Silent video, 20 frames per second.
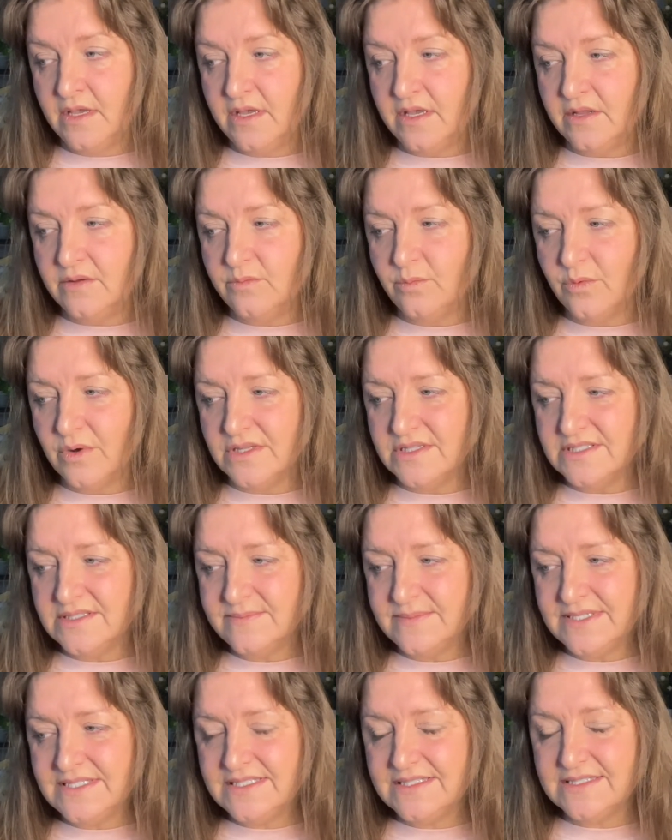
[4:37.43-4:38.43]
and one
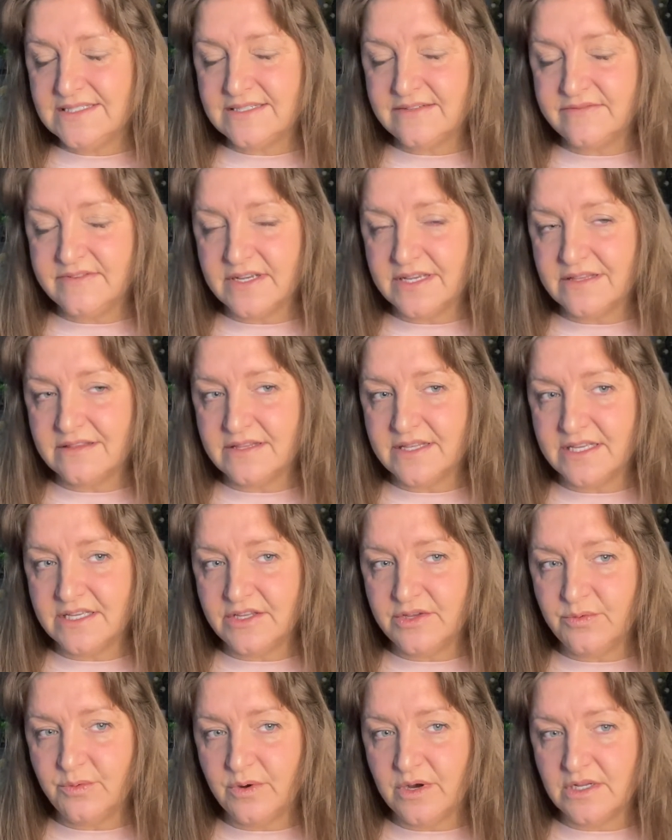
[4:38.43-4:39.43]
specific thing
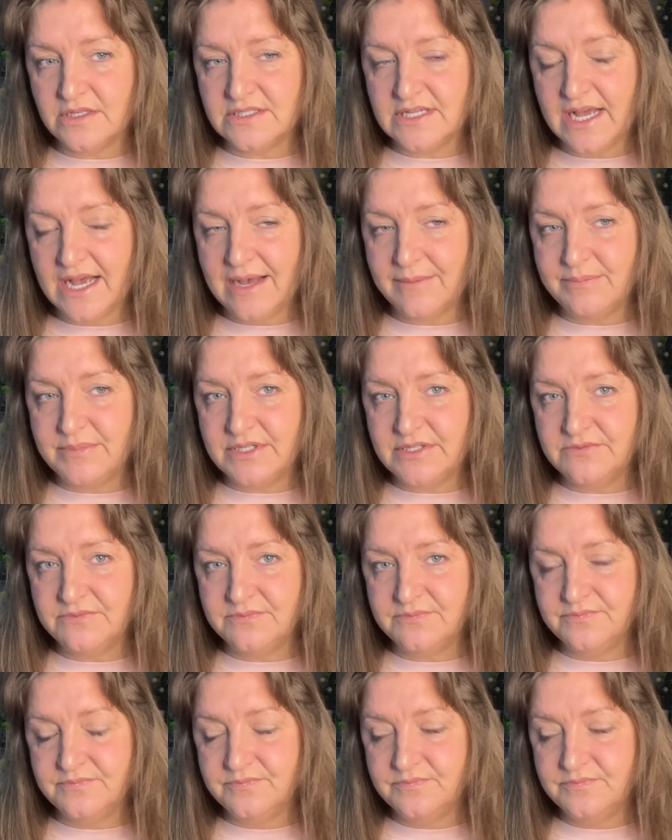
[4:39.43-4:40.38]
you want to happen.